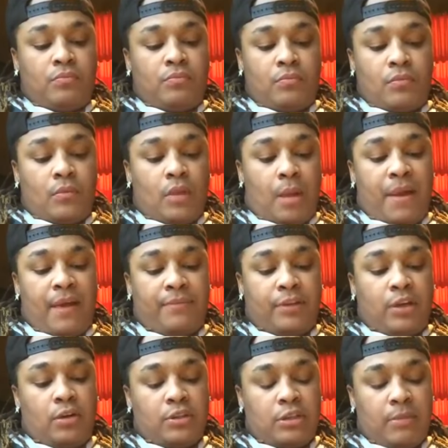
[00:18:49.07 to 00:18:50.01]
I'm gonna
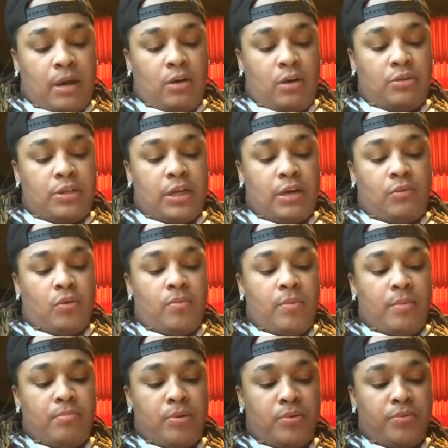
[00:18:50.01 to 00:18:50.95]
have to go to my hotel
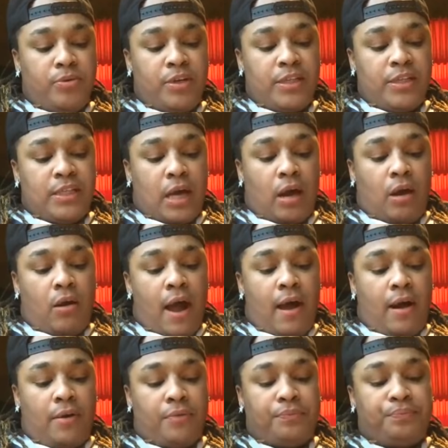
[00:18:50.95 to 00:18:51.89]
room and boo-boo this all
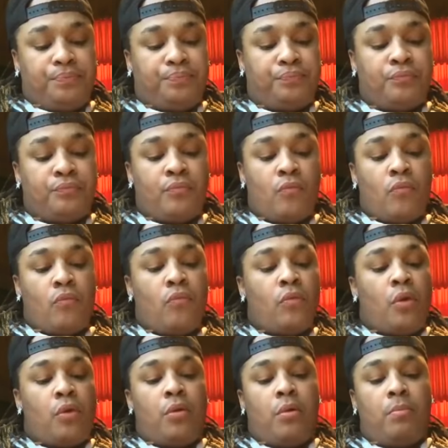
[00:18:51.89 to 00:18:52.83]
out
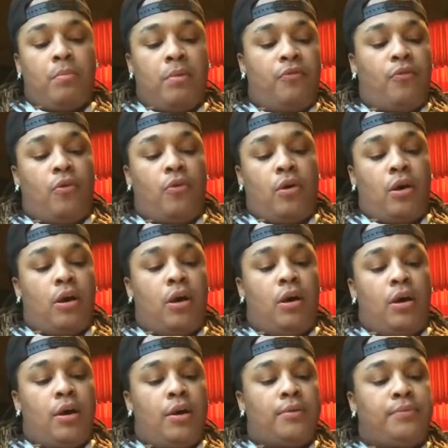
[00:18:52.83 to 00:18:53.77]
before
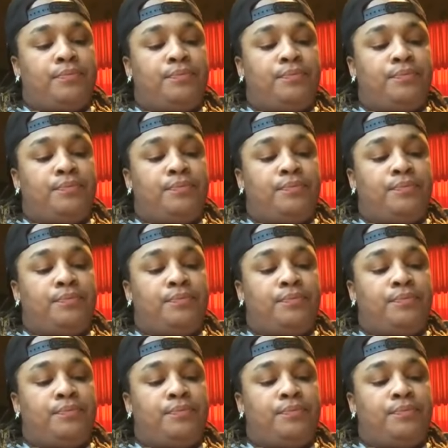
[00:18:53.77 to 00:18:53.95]
uh,